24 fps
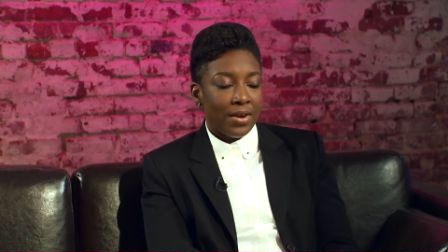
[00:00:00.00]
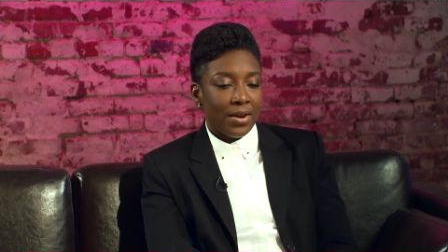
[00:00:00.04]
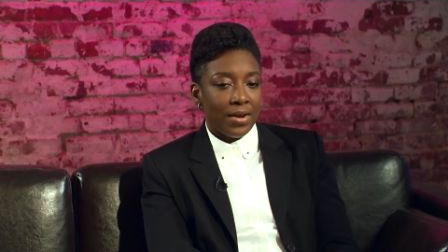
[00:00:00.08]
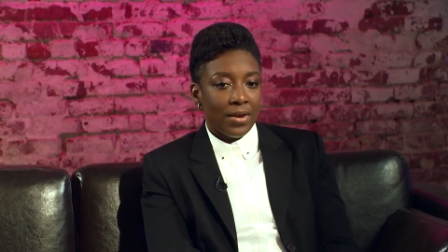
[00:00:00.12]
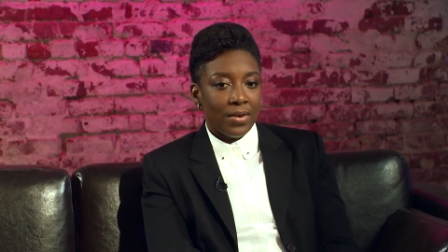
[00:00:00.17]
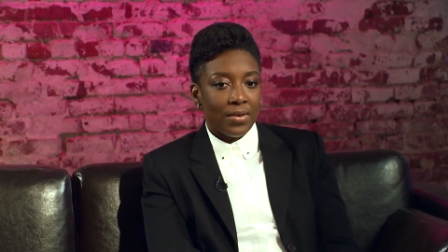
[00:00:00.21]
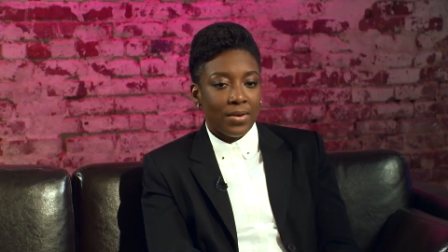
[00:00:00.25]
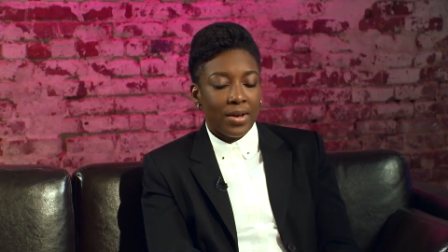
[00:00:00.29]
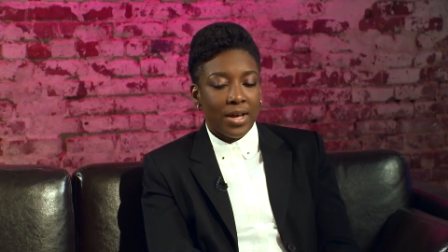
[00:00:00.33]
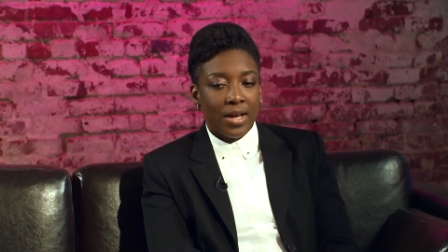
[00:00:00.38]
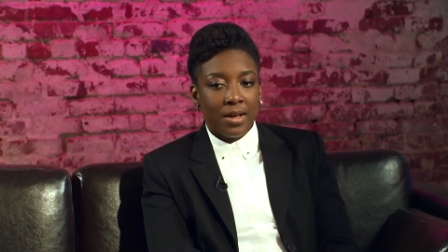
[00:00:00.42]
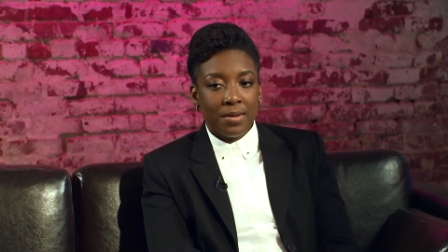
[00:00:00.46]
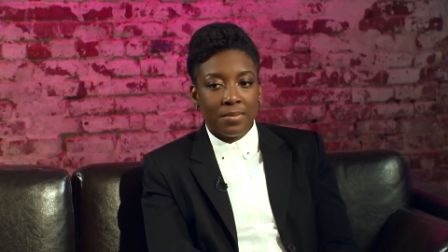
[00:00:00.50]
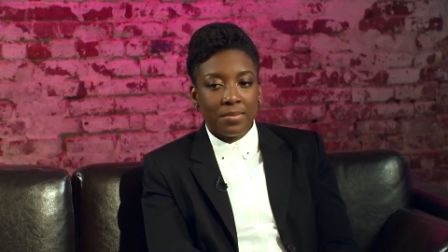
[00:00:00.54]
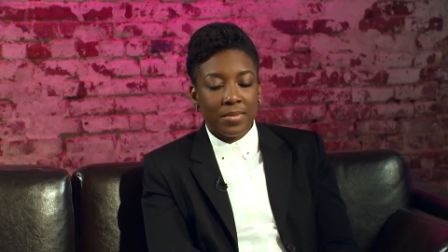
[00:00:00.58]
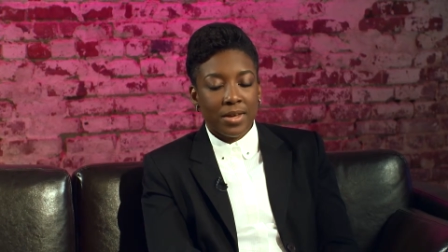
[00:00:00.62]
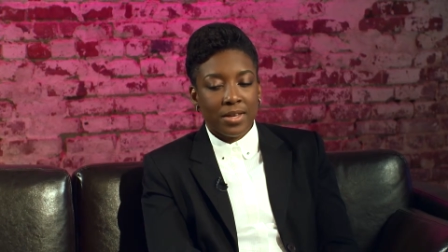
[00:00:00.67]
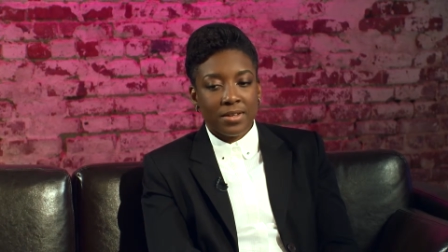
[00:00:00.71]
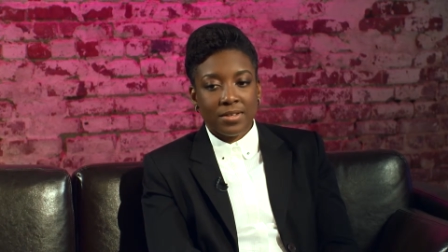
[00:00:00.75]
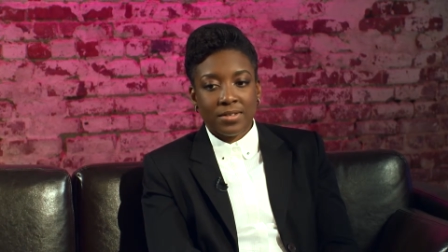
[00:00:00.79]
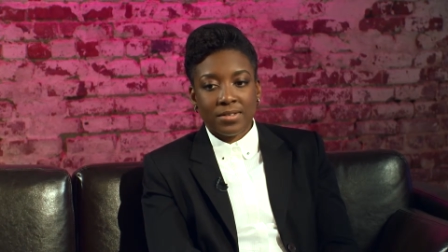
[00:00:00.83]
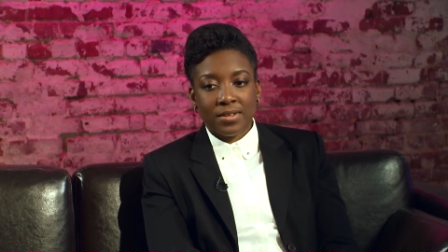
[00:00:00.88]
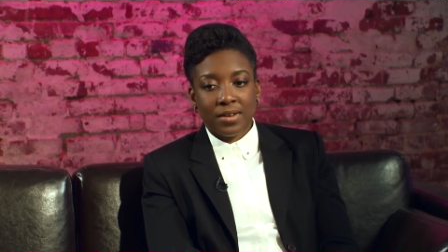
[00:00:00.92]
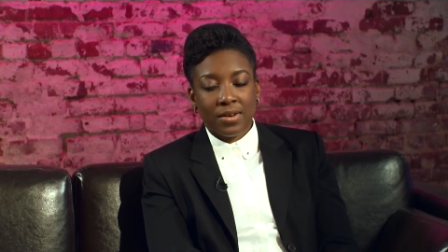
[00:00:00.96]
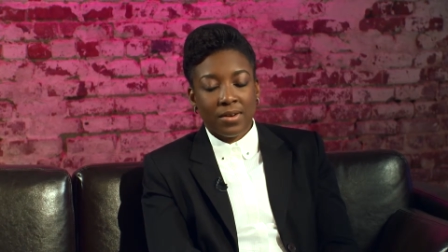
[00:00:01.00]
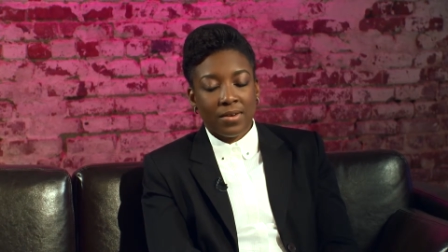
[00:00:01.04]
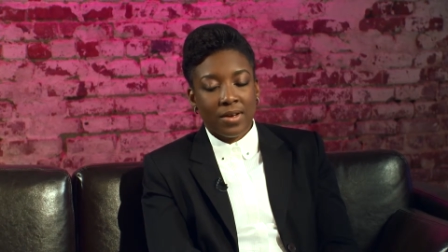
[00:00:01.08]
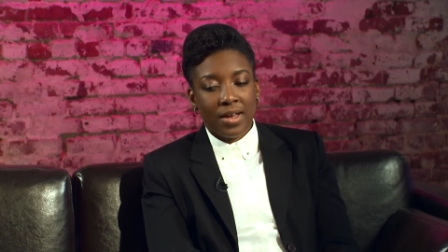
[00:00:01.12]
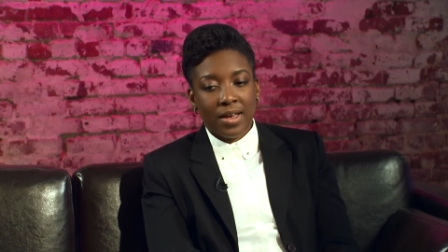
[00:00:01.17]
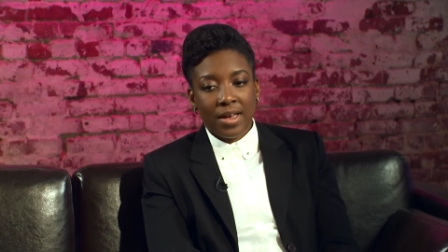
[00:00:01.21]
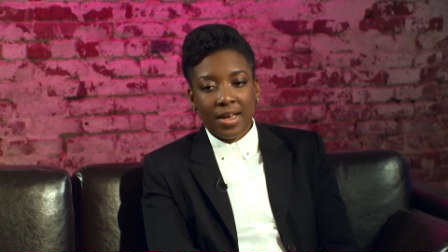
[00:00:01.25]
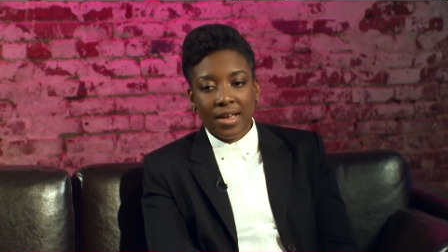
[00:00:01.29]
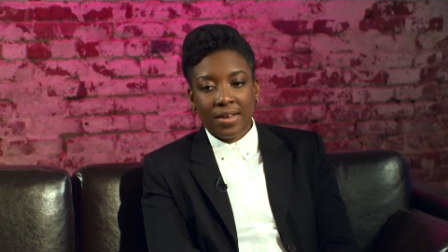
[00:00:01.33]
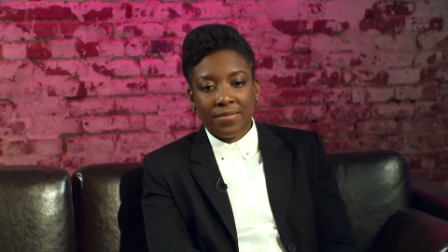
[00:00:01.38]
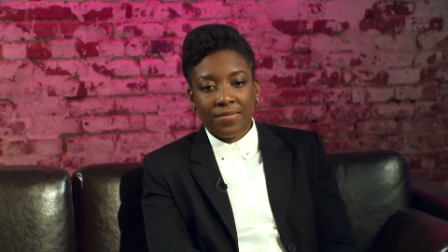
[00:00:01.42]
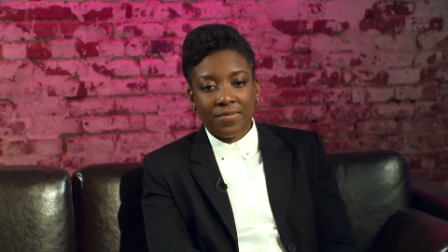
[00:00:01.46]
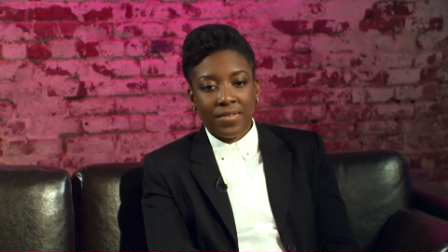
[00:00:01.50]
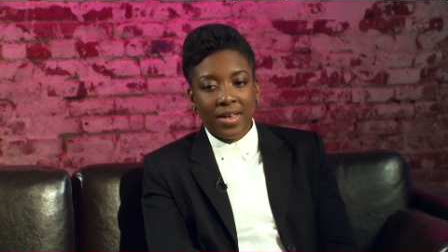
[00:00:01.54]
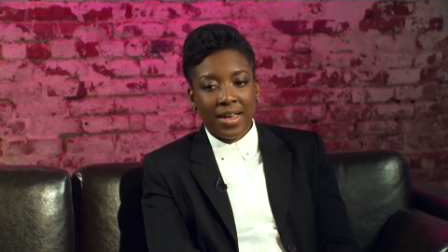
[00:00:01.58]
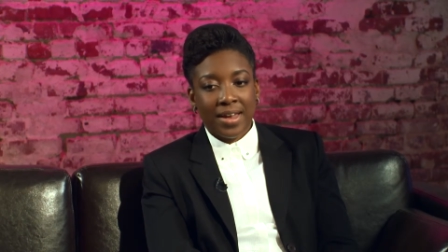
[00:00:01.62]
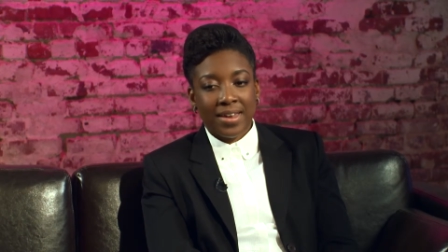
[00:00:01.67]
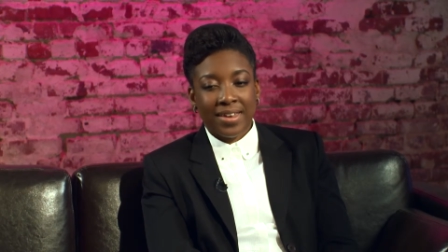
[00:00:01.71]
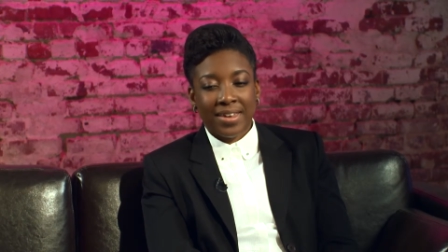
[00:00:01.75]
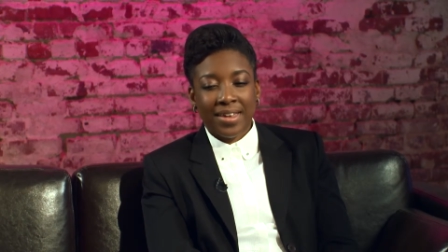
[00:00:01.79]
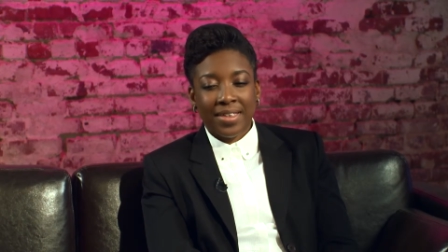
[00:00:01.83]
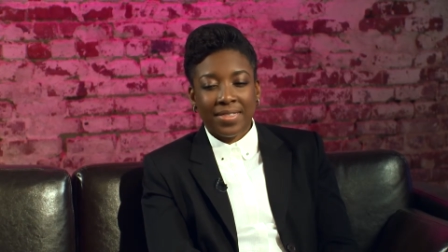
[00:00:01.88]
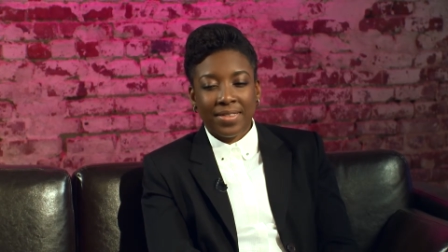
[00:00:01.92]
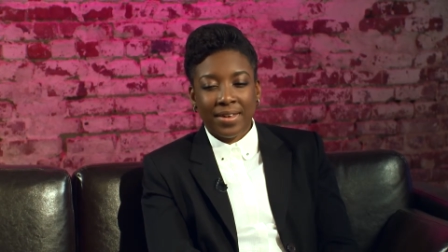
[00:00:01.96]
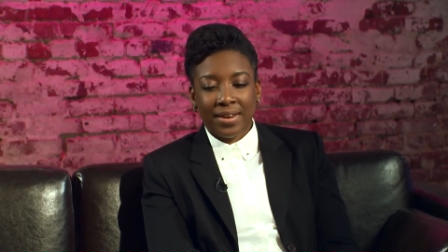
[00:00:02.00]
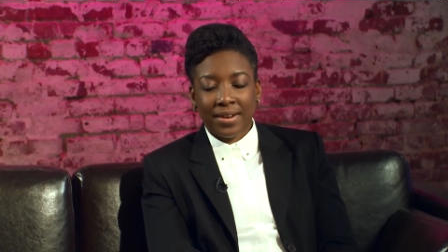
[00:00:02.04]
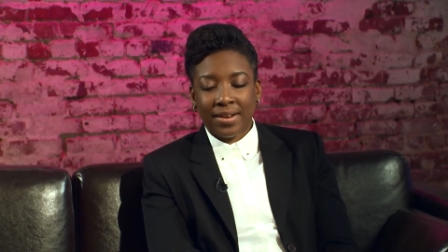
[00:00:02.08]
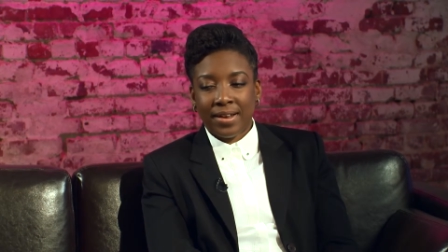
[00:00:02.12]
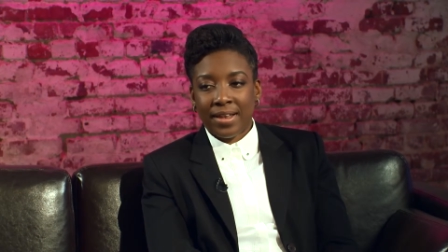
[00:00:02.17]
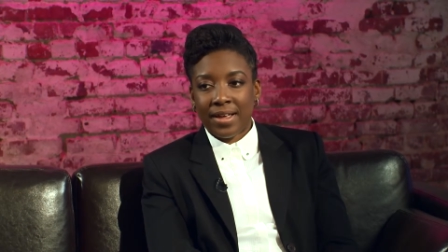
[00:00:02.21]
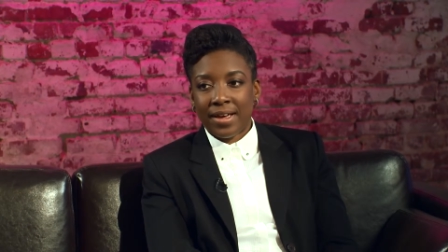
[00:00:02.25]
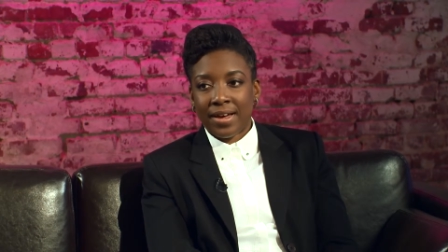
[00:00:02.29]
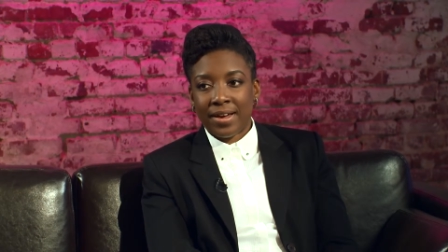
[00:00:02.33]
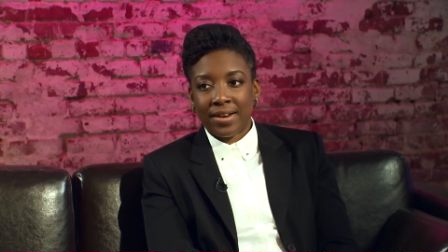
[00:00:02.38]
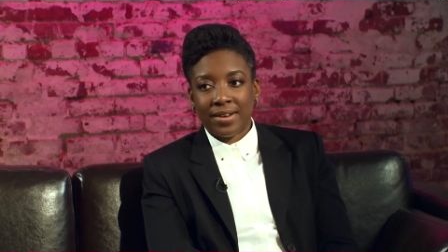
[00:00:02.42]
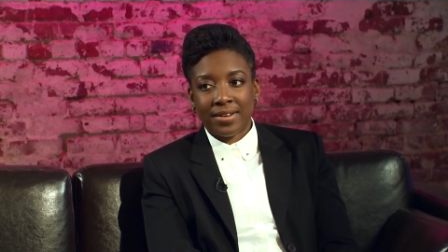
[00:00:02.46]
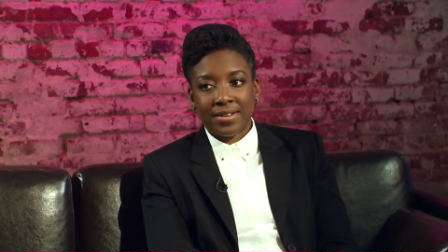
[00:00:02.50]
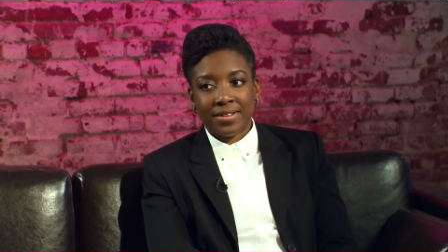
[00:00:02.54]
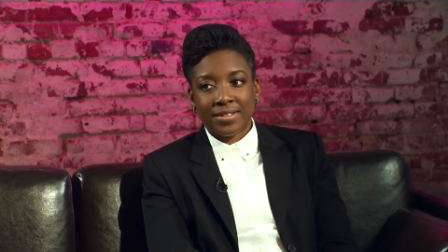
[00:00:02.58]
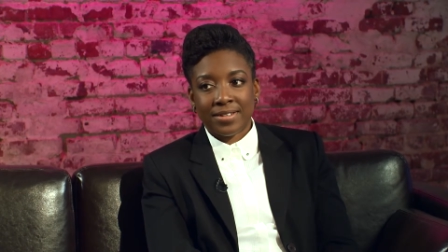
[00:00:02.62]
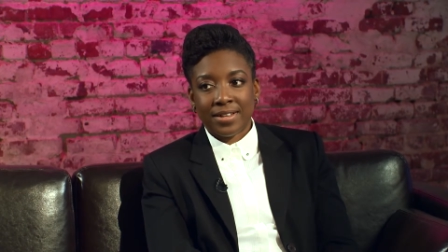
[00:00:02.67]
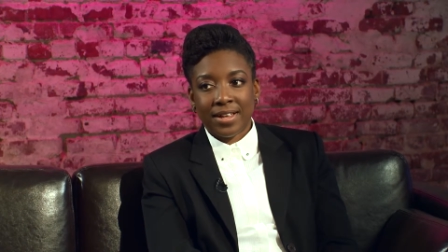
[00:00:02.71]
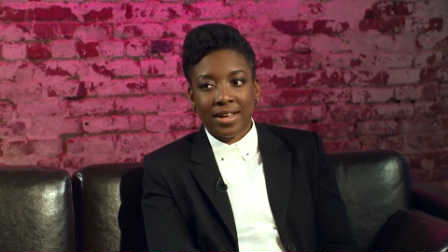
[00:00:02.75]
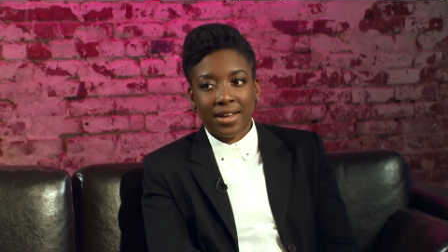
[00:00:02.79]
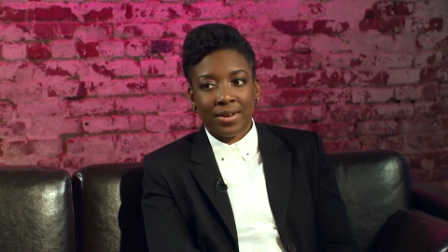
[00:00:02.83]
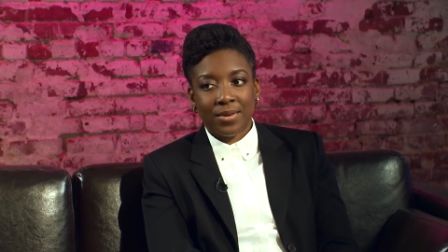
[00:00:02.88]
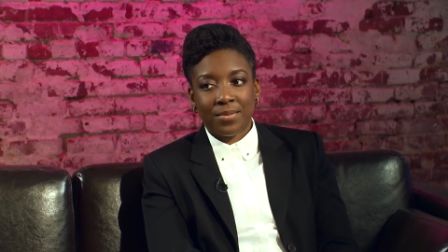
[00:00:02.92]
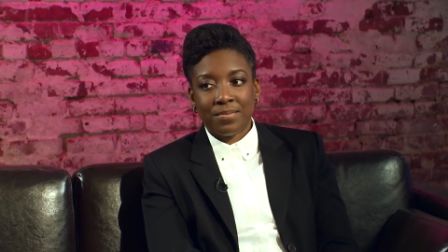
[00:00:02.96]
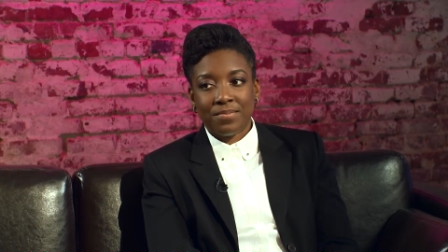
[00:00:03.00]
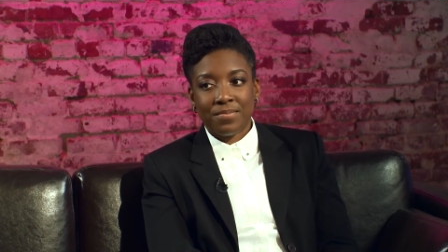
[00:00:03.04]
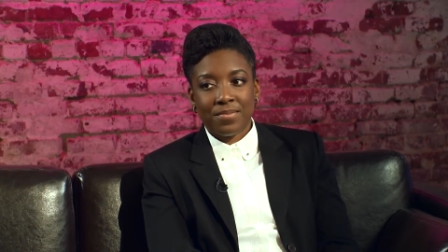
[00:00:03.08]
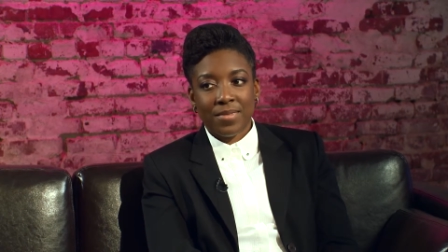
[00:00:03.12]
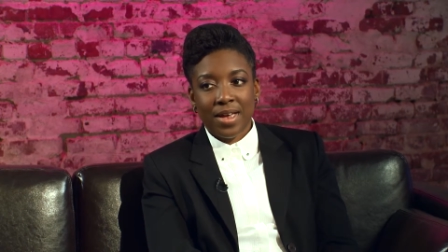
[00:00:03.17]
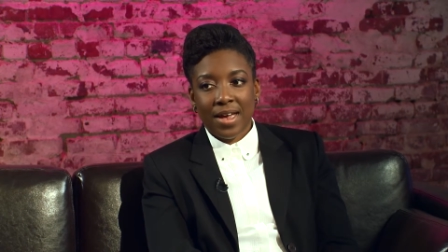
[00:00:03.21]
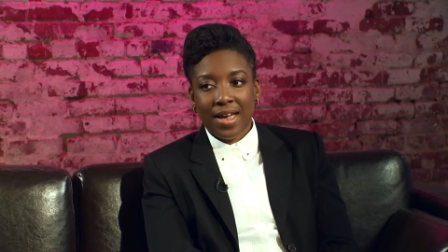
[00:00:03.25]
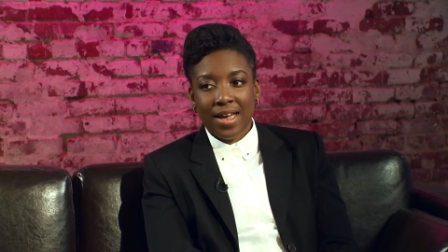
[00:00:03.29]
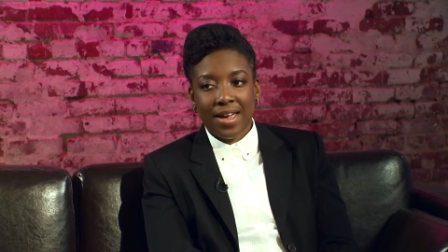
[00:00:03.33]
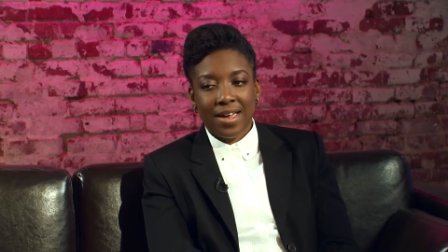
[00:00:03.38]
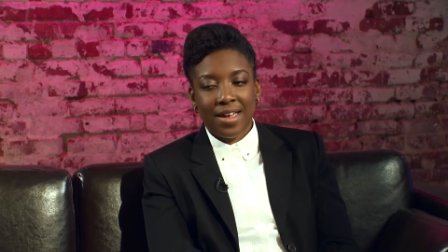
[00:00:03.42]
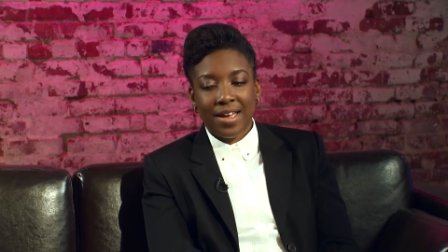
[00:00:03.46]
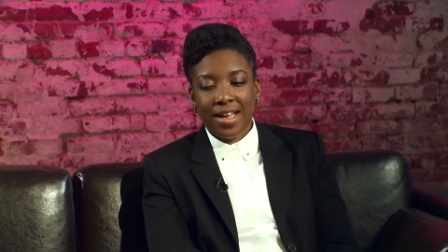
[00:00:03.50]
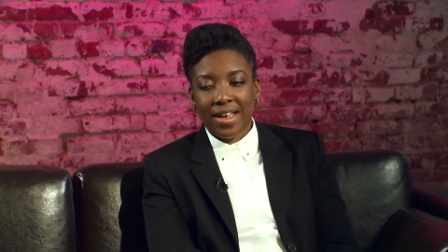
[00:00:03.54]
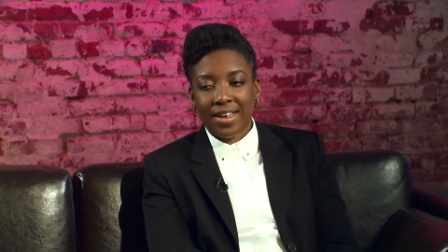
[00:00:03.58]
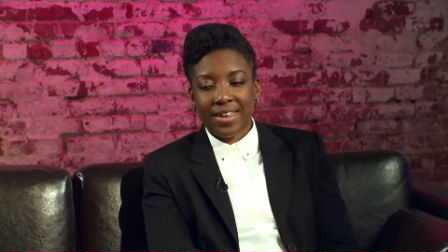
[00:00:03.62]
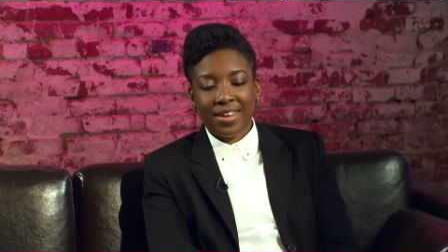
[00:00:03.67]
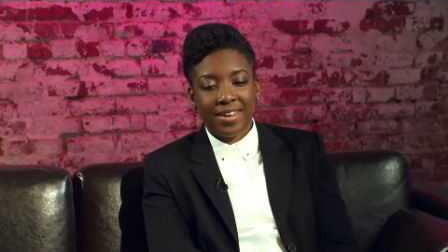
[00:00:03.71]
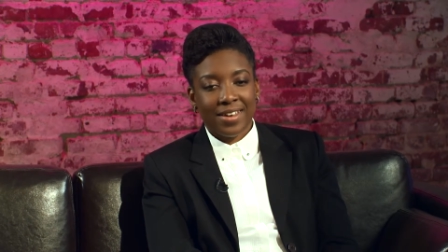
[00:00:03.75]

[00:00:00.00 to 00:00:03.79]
And so I get that a lot, and it's like, I